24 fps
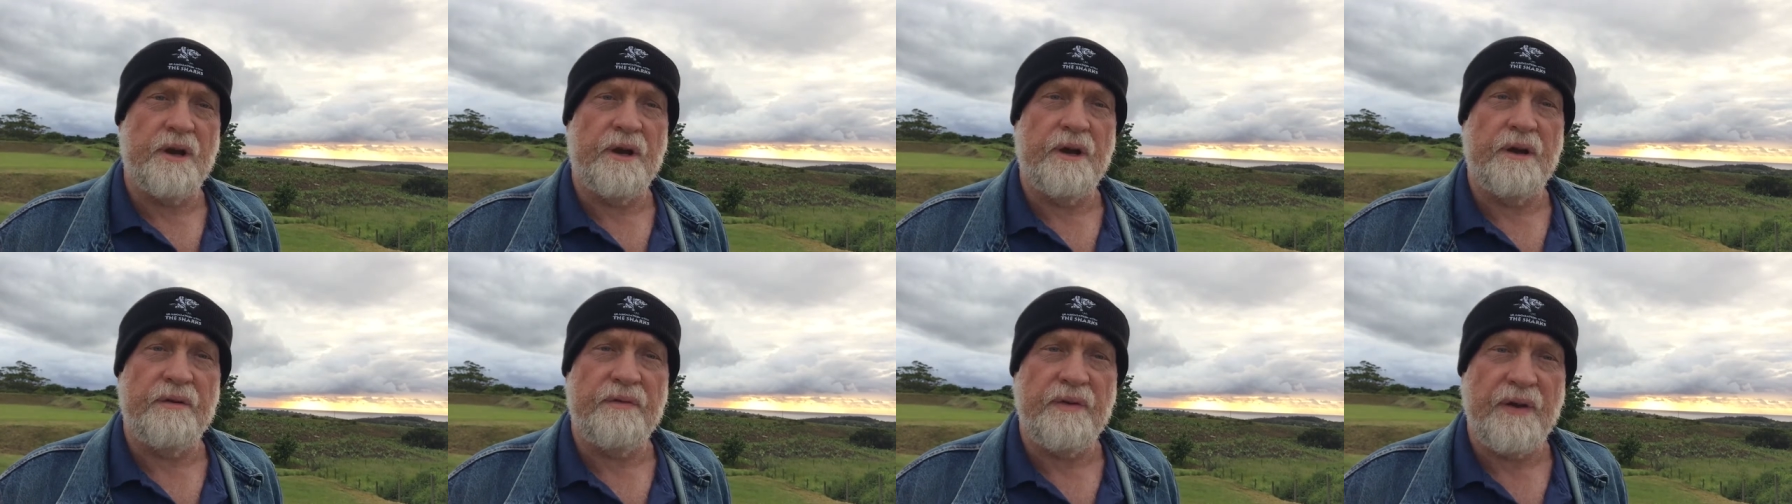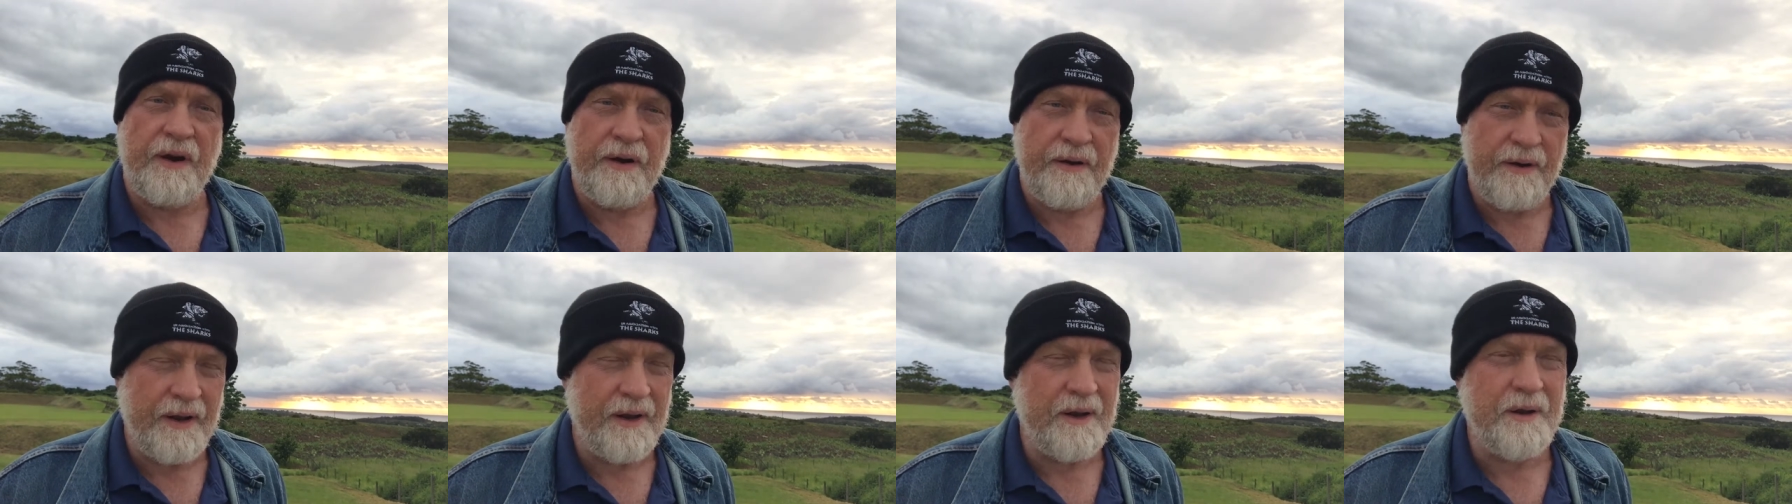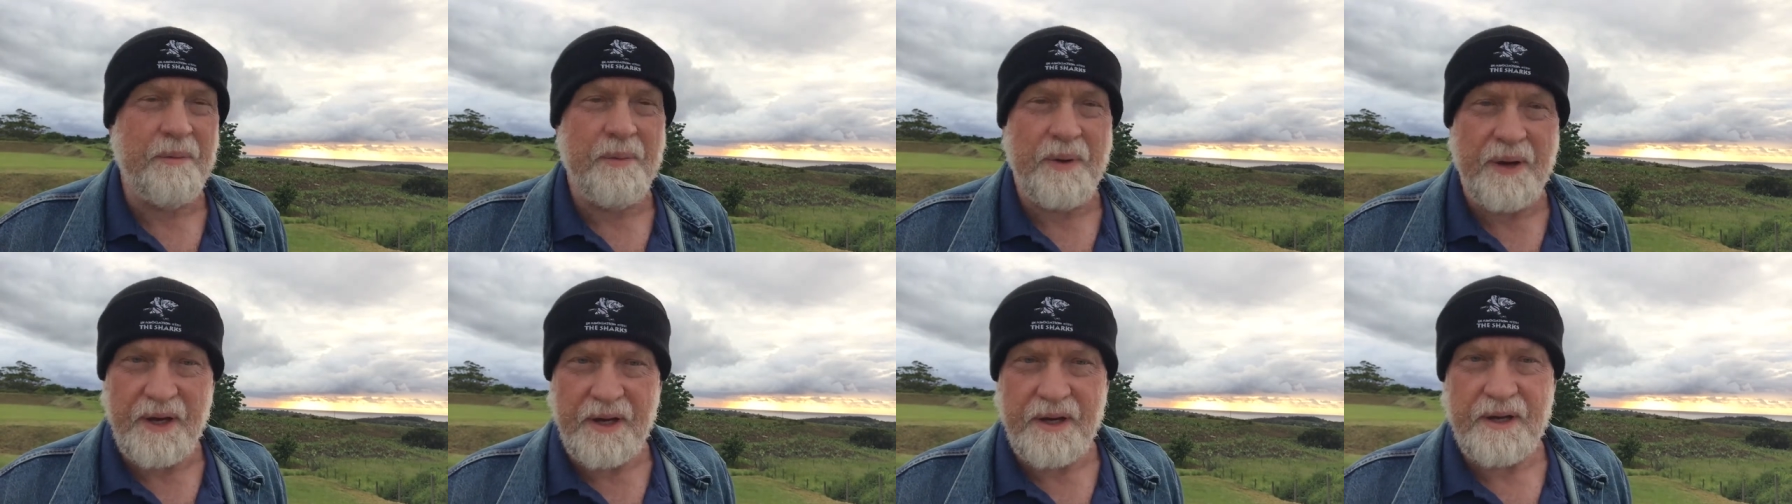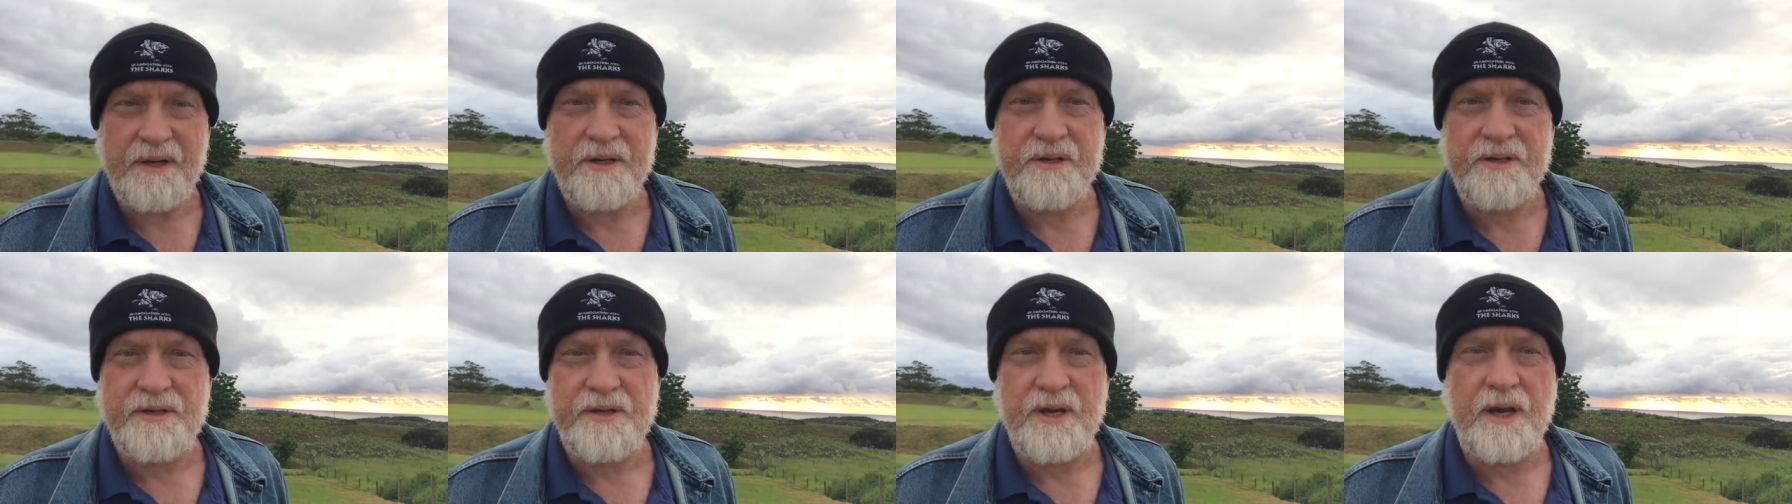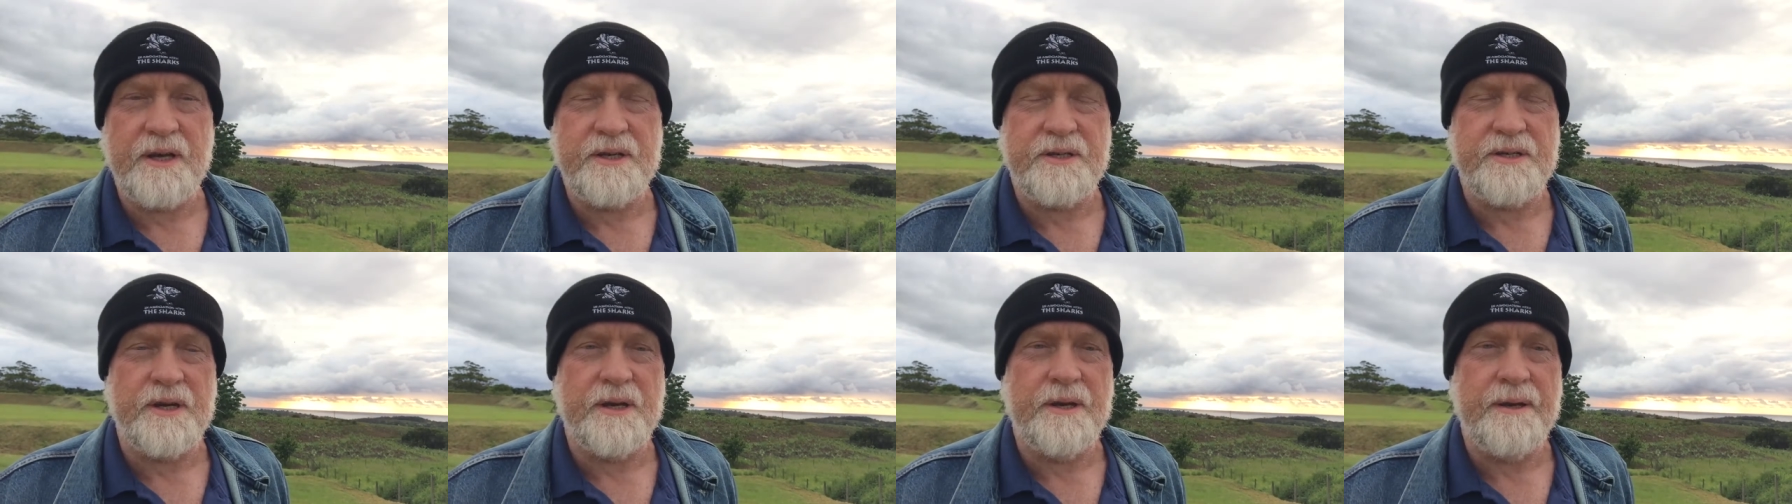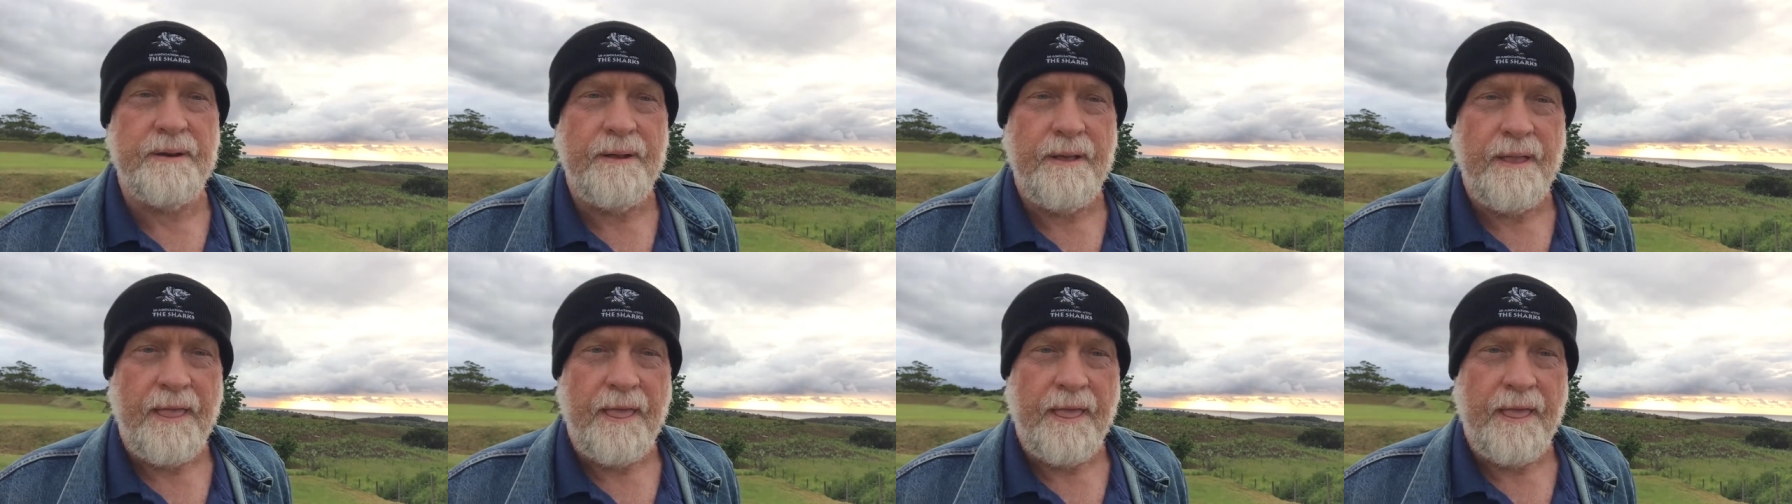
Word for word: of our enemy, Satan.